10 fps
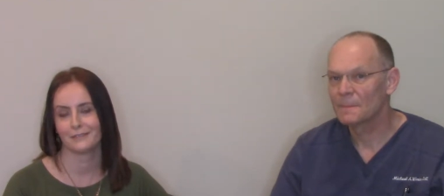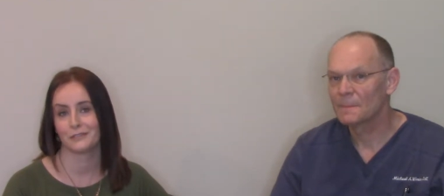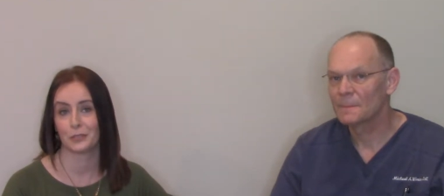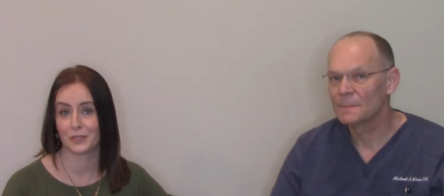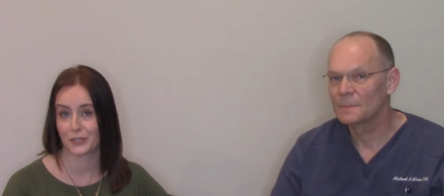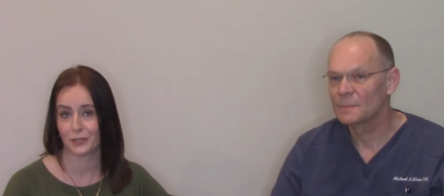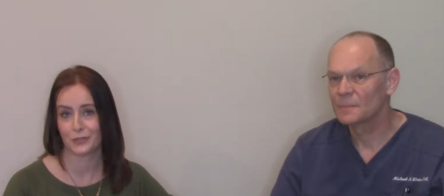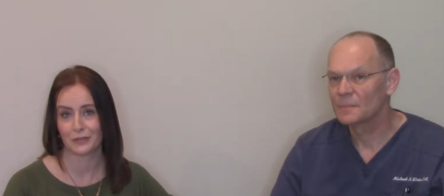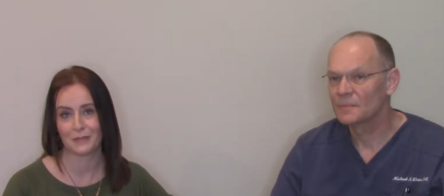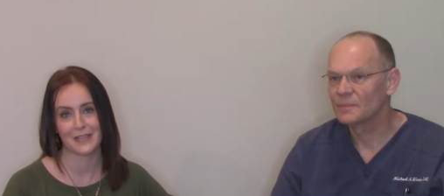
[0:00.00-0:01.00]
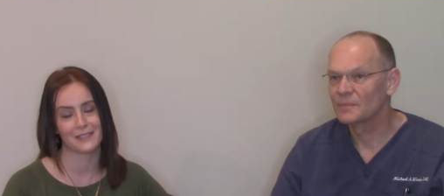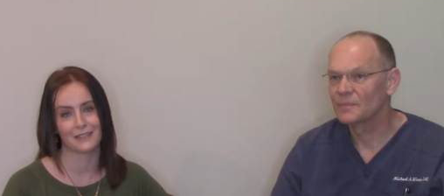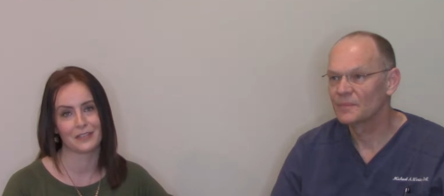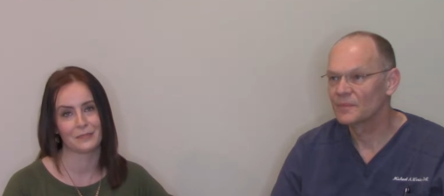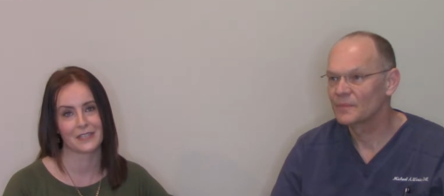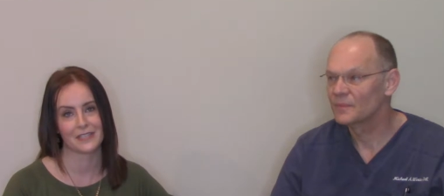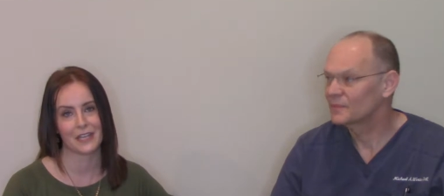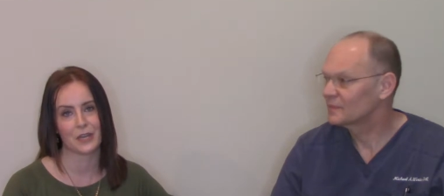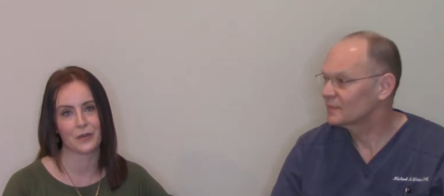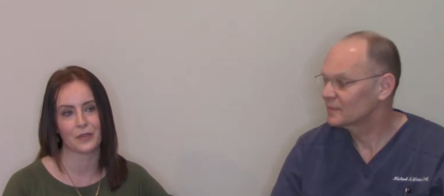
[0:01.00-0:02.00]
Speaker 1: doing surgery basically because
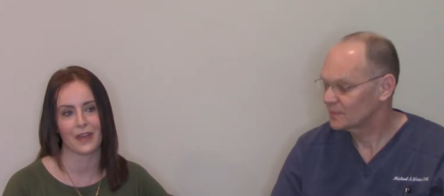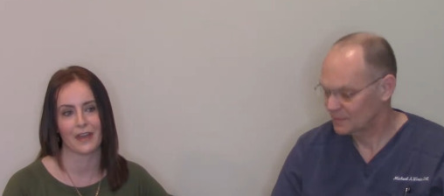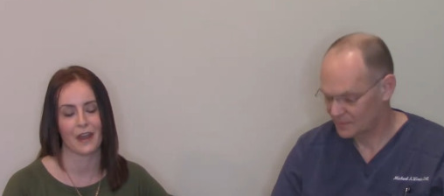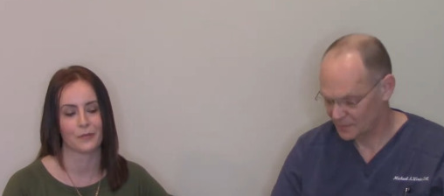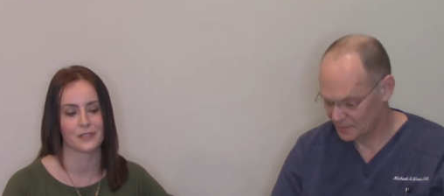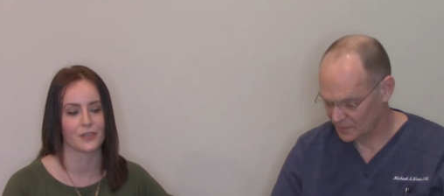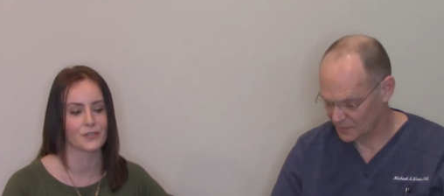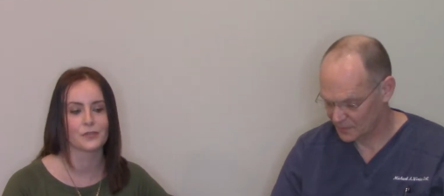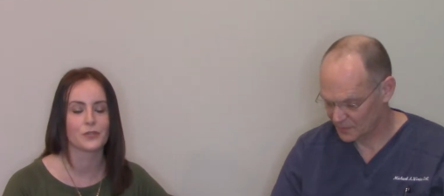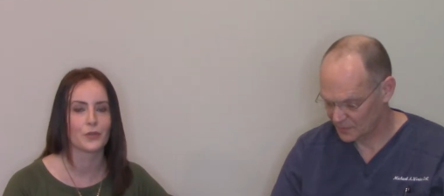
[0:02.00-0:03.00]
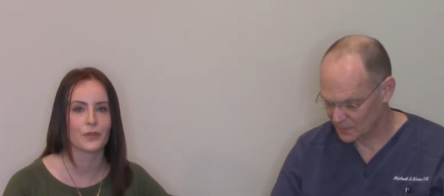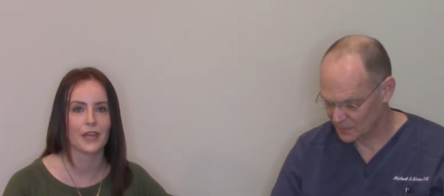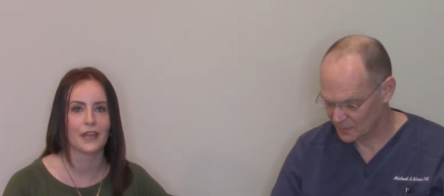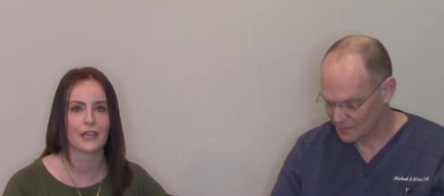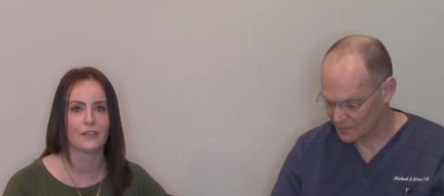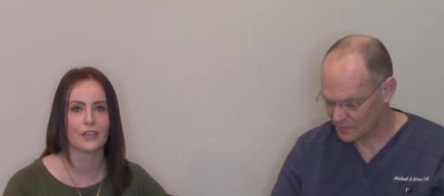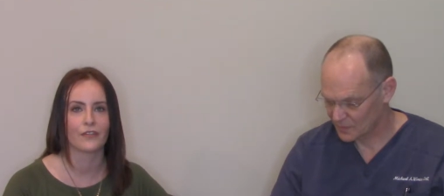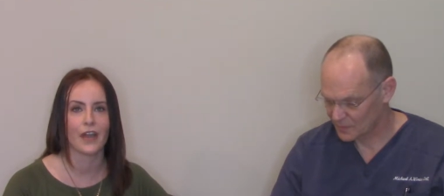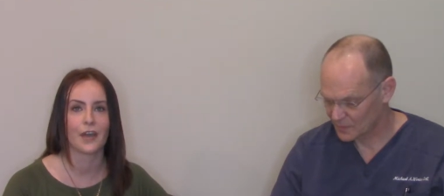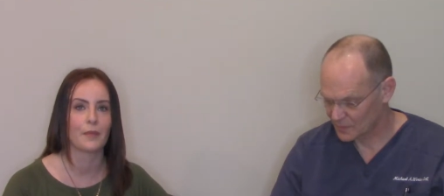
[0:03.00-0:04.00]
I know that I was also told that even
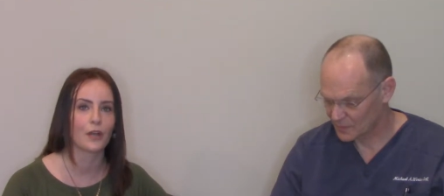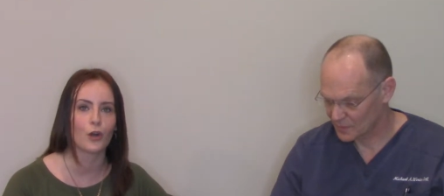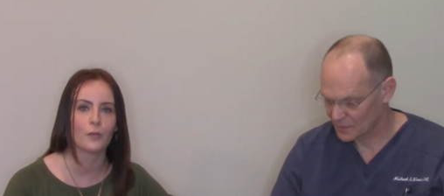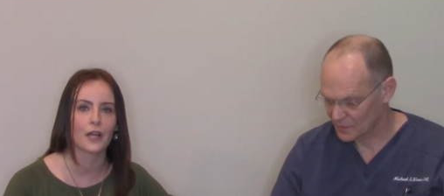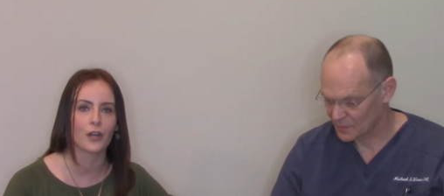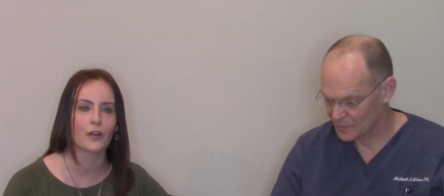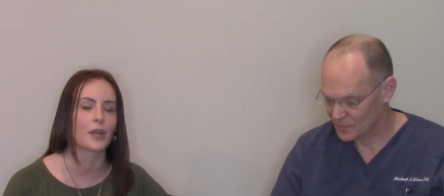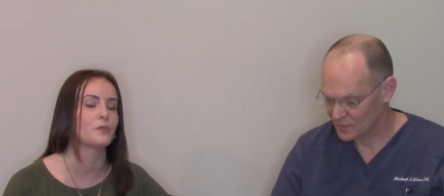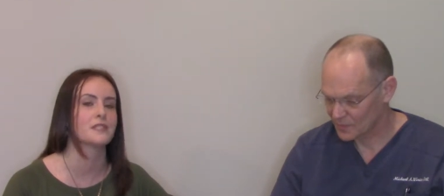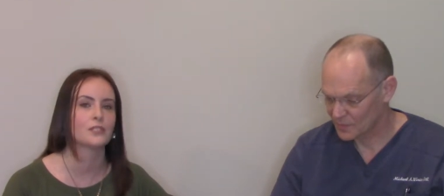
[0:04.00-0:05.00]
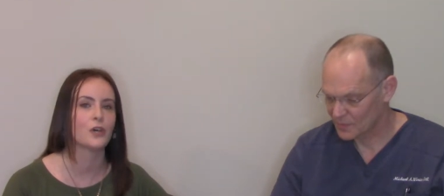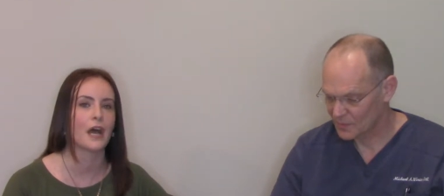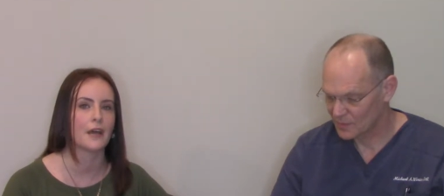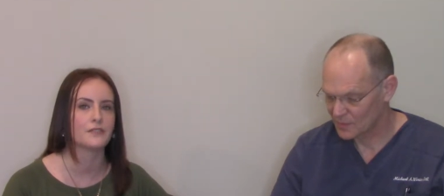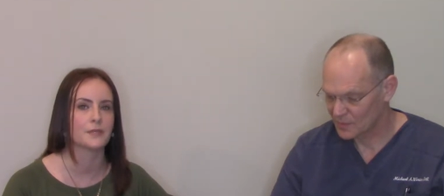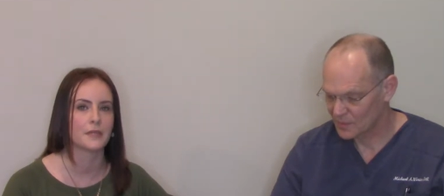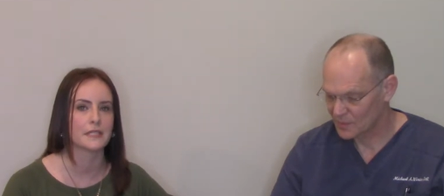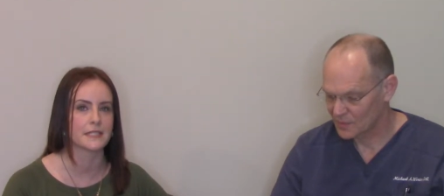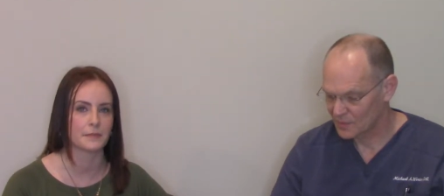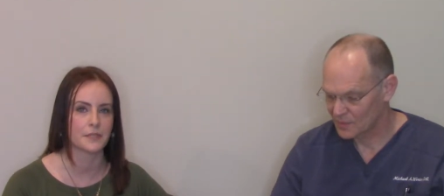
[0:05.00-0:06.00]
if I had my gallbladder out I would still have some of
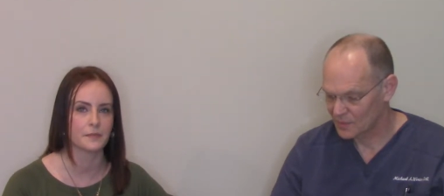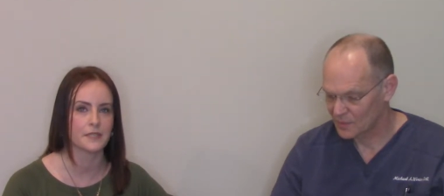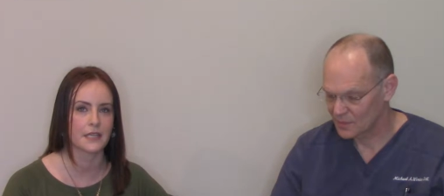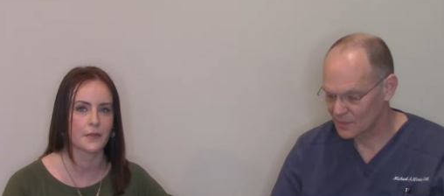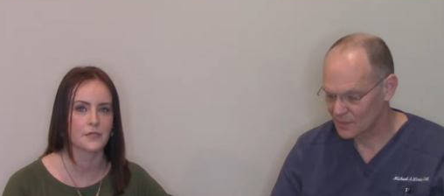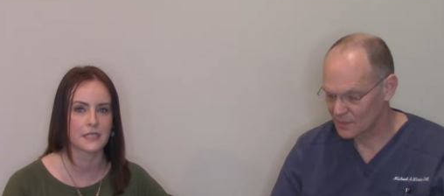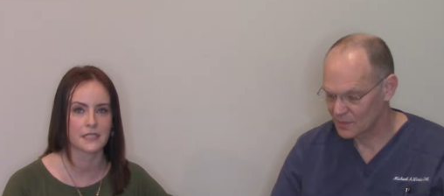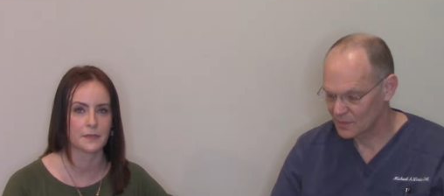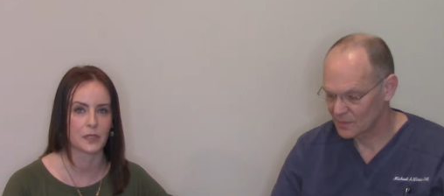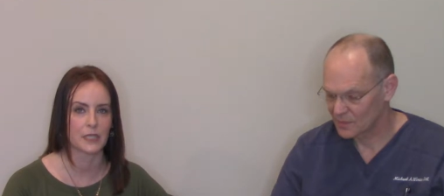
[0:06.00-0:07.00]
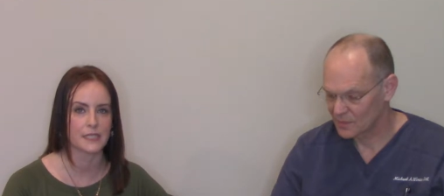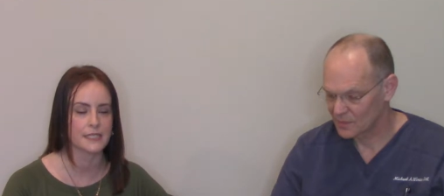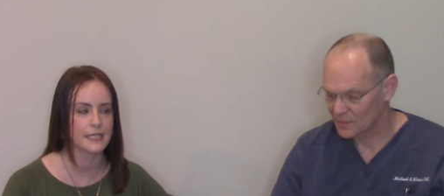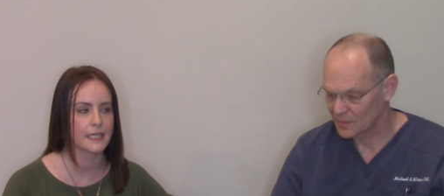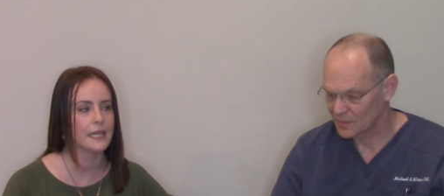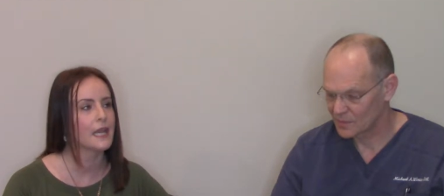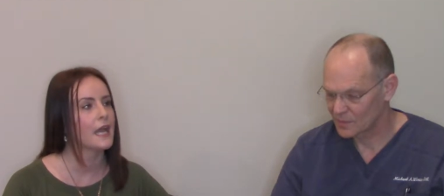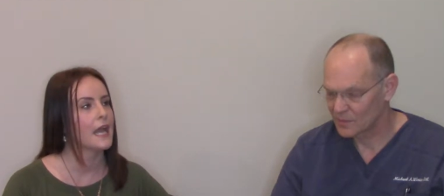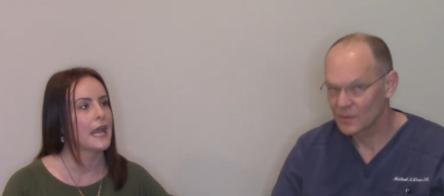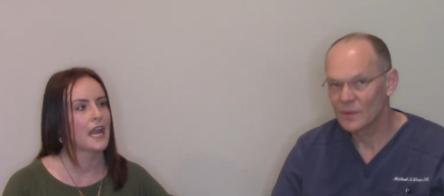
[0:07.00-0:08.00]
the symptoms that I was experiencing
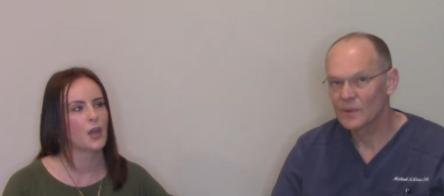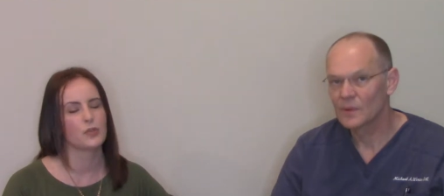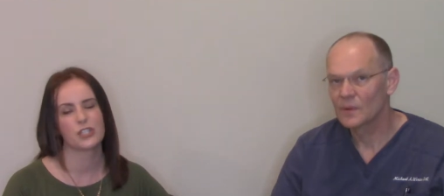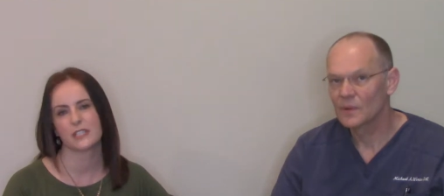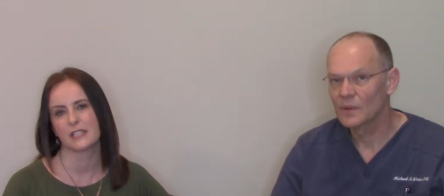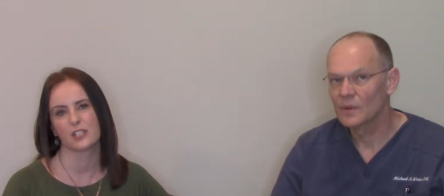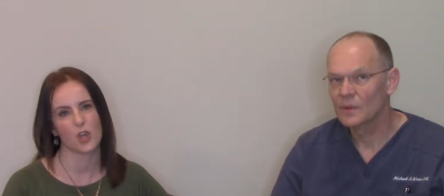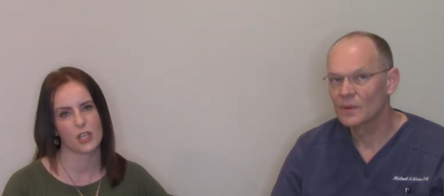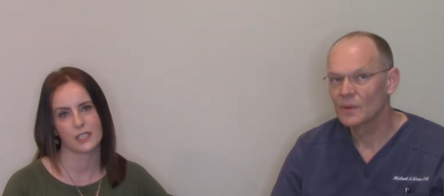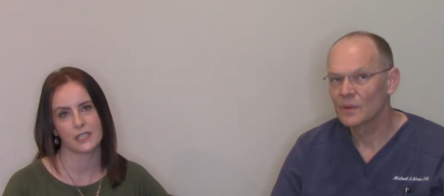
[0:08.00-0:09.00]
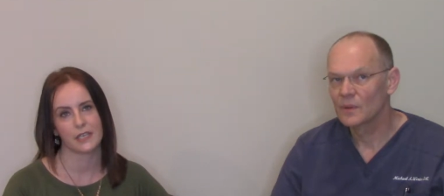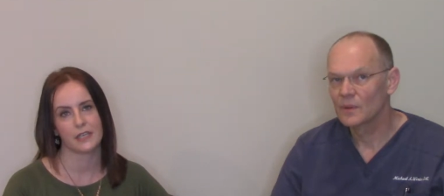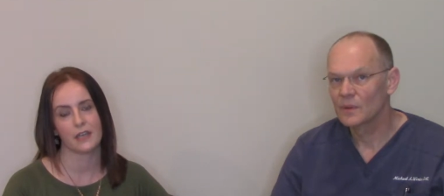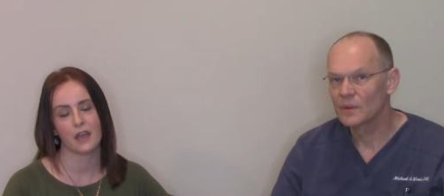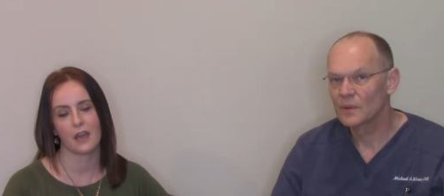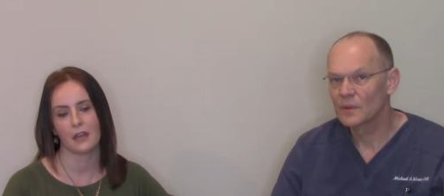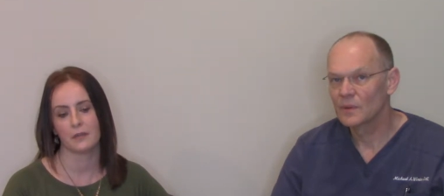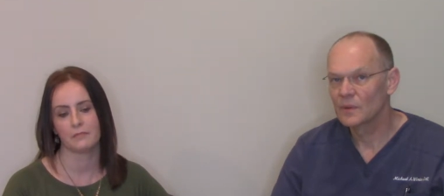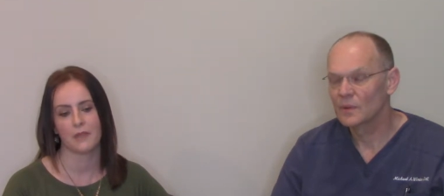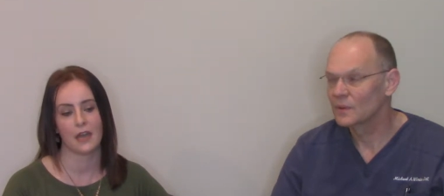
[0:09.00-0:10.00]
and I was just exhausted.
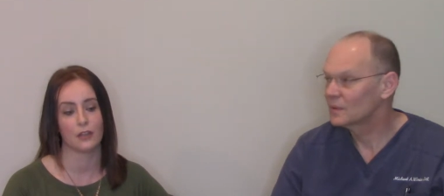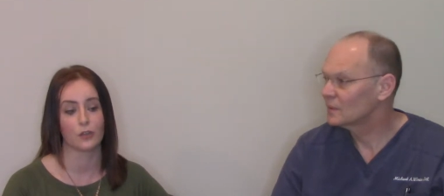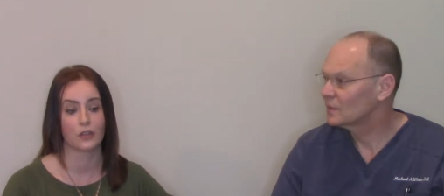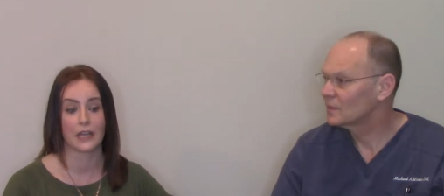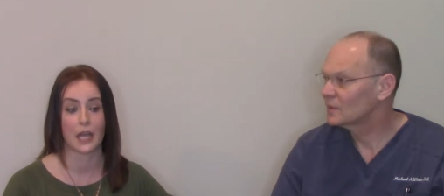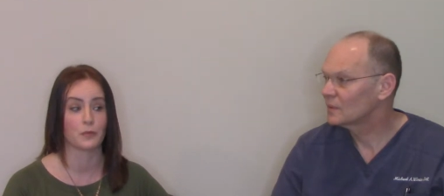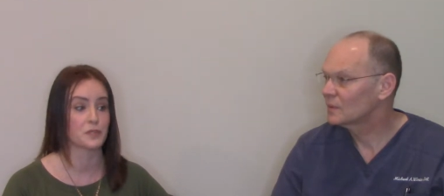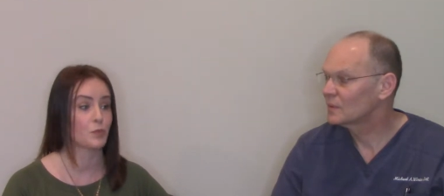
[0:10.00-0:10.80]
Um, I looked like I was